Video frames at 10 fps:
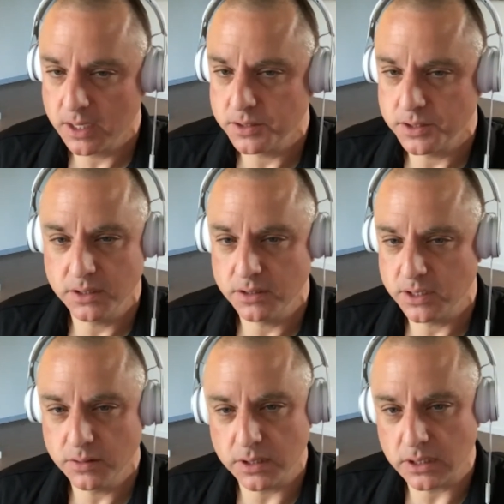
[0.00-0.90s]
Do
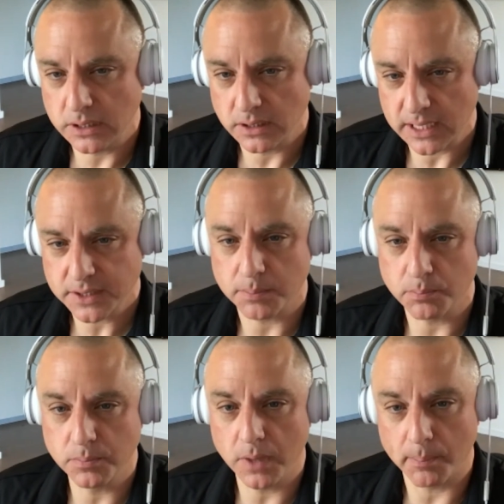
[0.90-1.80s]
you think that that's a
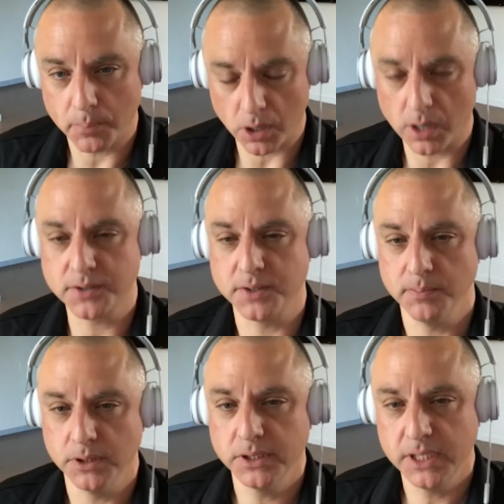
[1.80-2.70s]

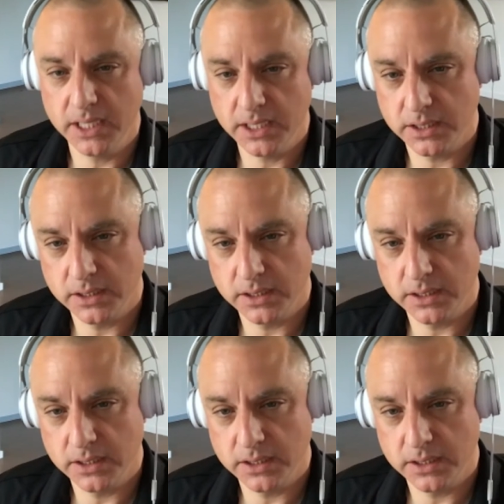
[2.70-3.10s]
possibility?